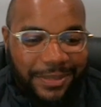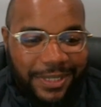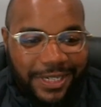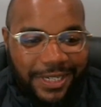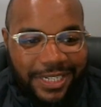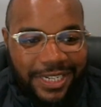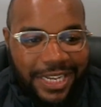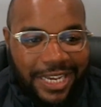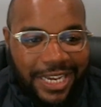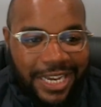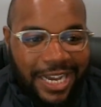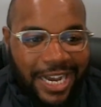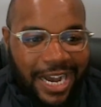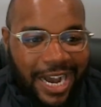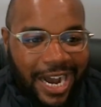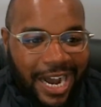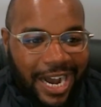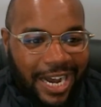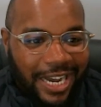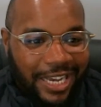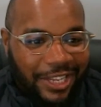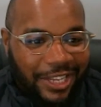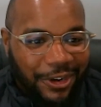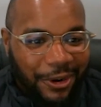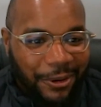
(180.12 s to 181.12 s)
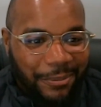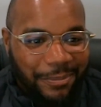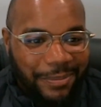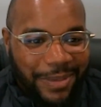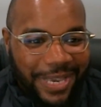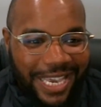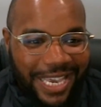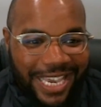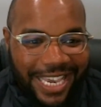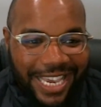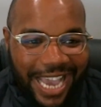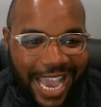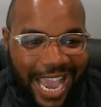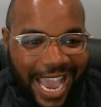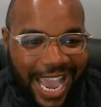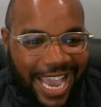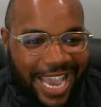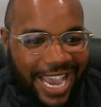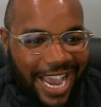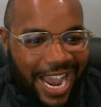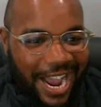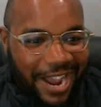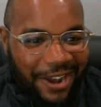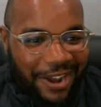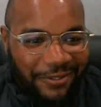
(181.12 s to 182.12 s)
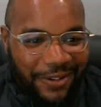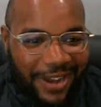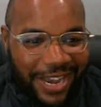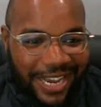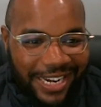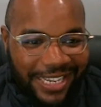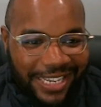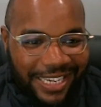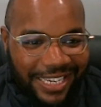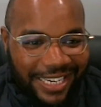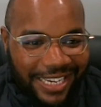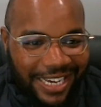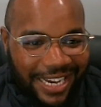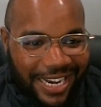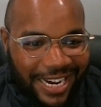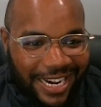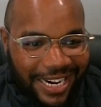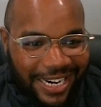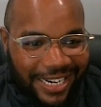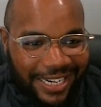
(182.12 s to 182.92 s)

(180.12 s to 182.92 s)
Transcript: but being AI ready